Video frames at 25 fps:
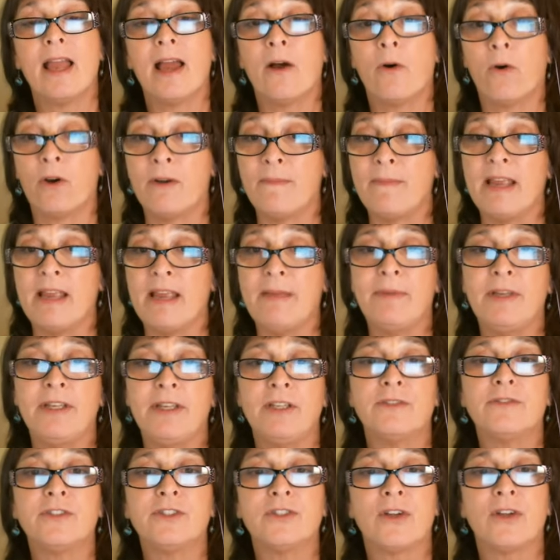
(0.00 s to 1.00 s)
Or maybe
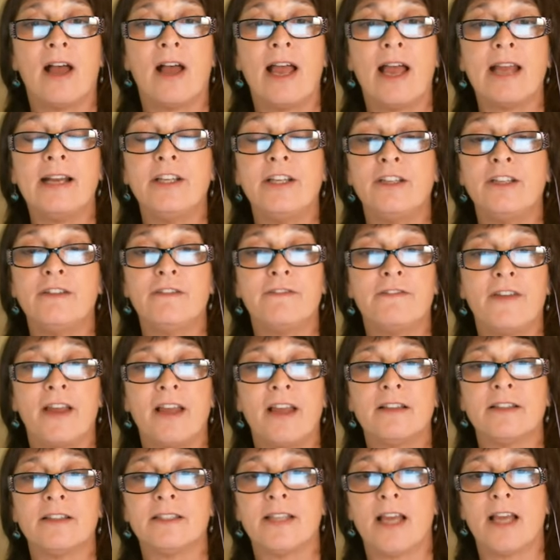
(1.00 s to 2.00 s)
you've tried and you've
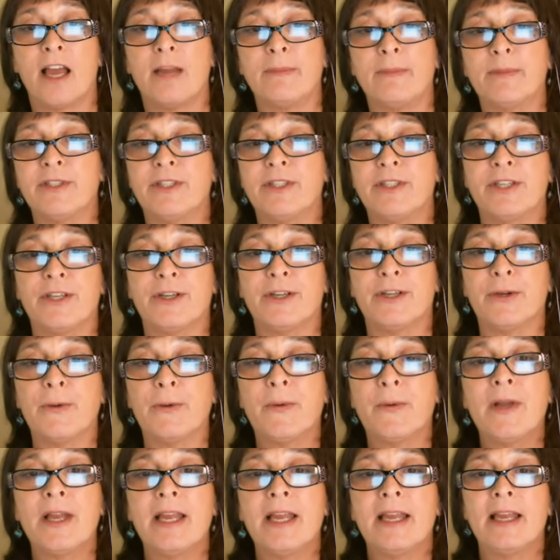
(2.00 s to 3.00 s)
failed a time or
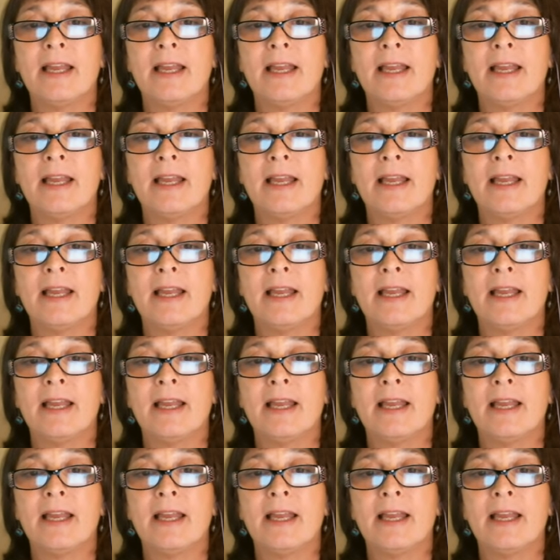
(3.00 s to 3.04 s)
two,